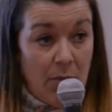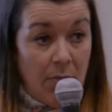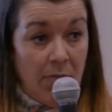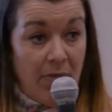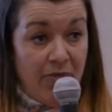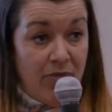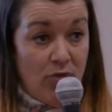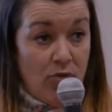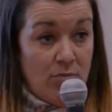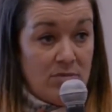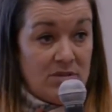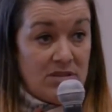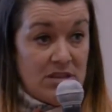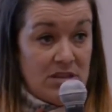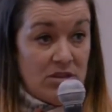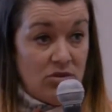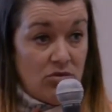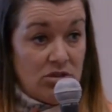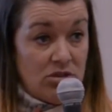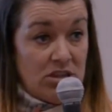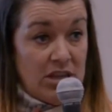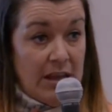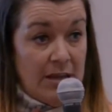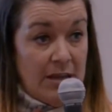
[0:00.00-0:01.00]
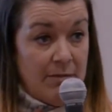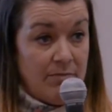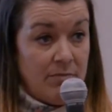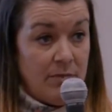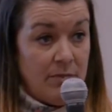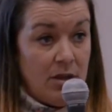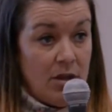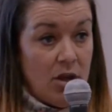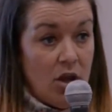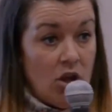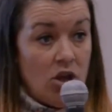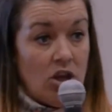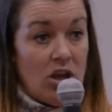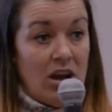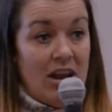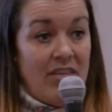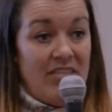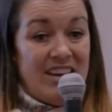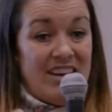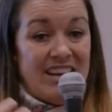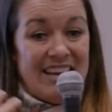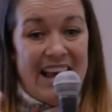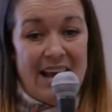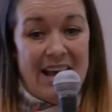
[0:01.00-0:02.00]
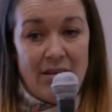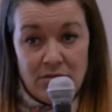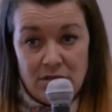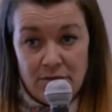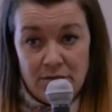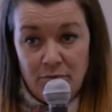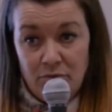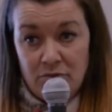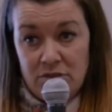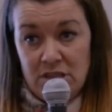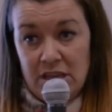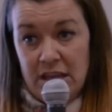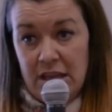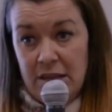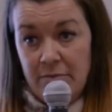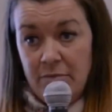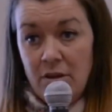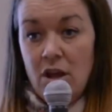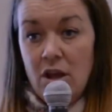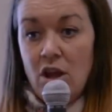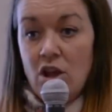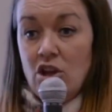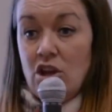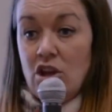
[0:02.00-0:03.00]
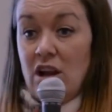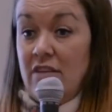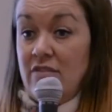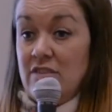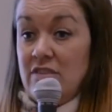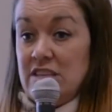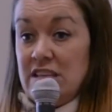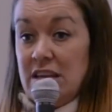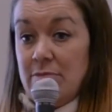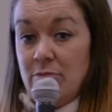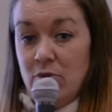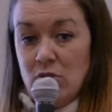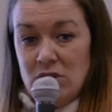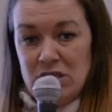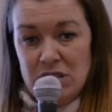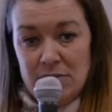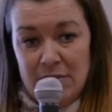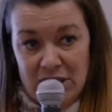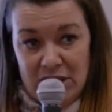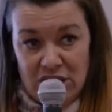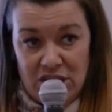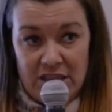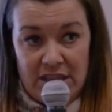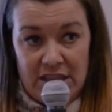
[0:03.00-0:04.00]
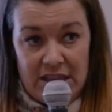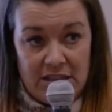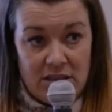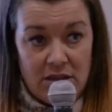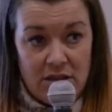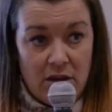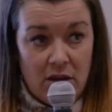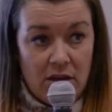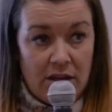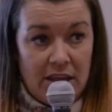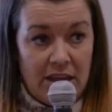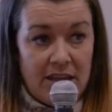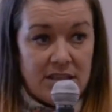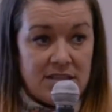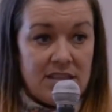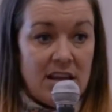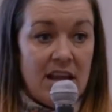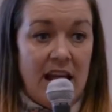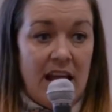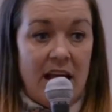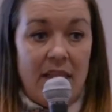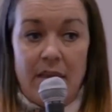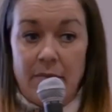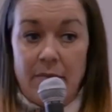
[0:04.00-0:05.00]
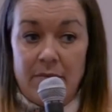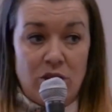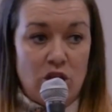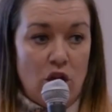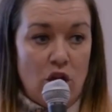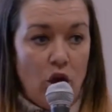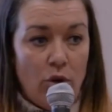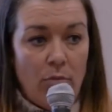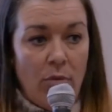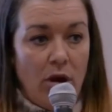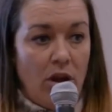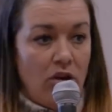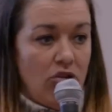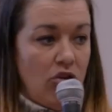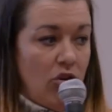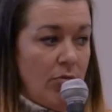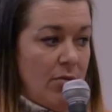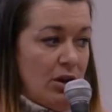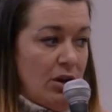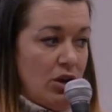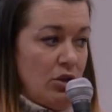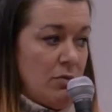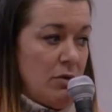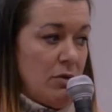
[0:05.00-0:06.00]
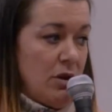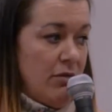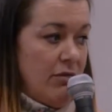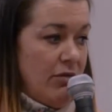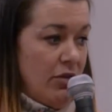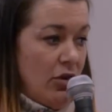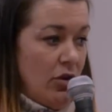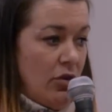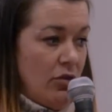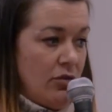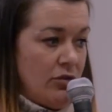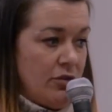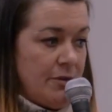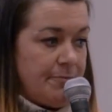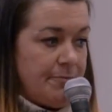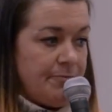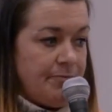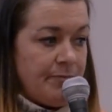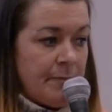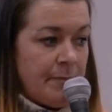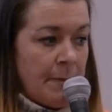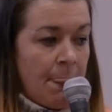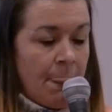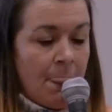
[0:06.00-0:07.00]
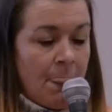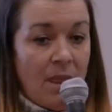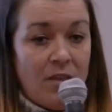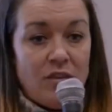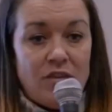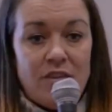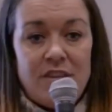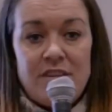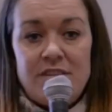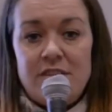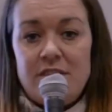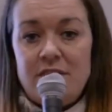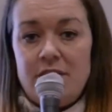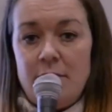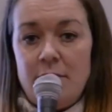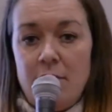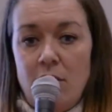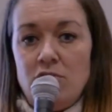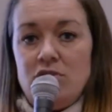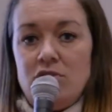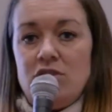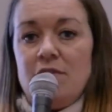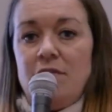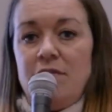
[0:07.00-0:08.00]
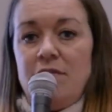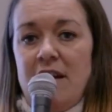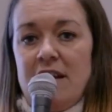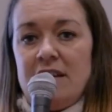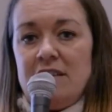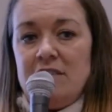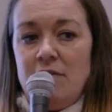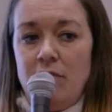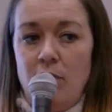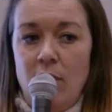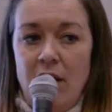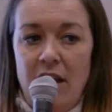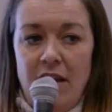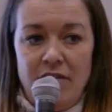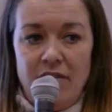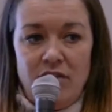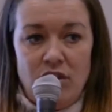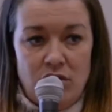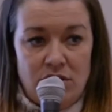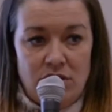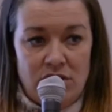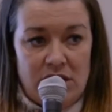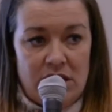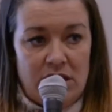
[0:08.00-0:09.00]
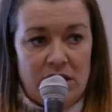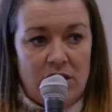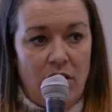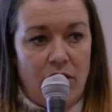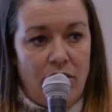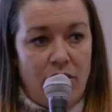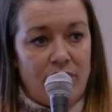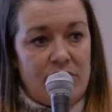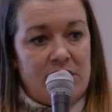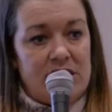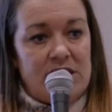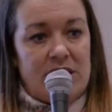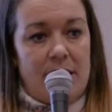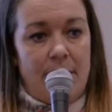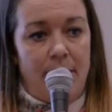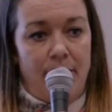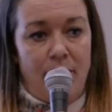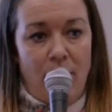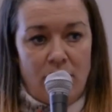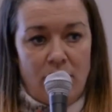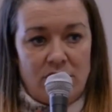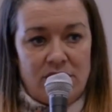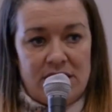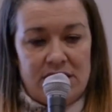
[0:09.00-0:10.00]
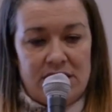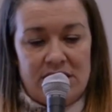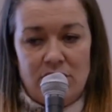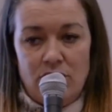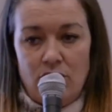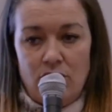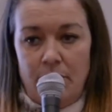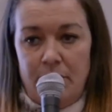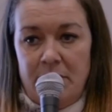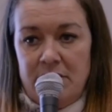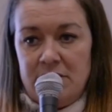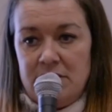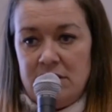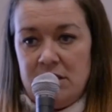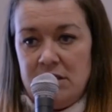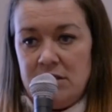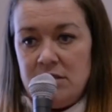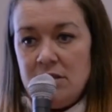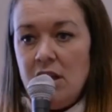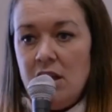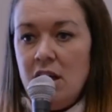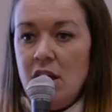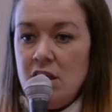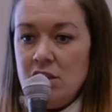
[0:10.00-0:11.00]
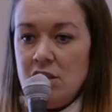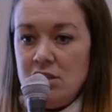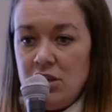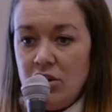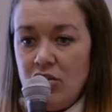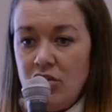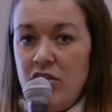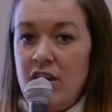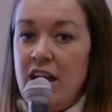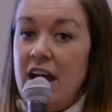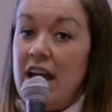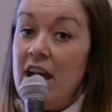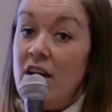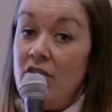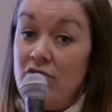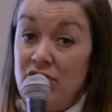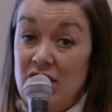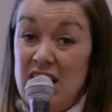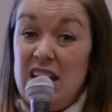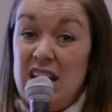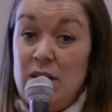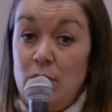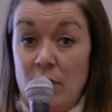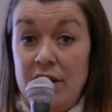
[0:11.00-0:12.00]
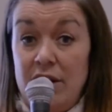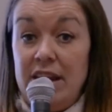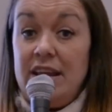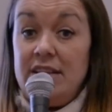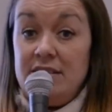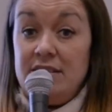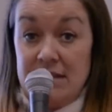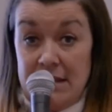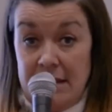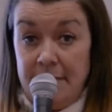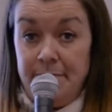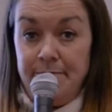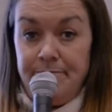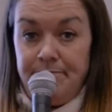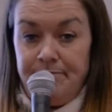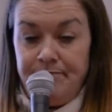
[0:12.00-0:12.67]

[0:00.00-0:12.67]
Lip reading: performance in your team. You'll have an accountable team, you'll have a team who are smashing their targets, and there'll be no micromanagement involved. And so this is the most effective way of using the 3-step process in your business to create a really winning team.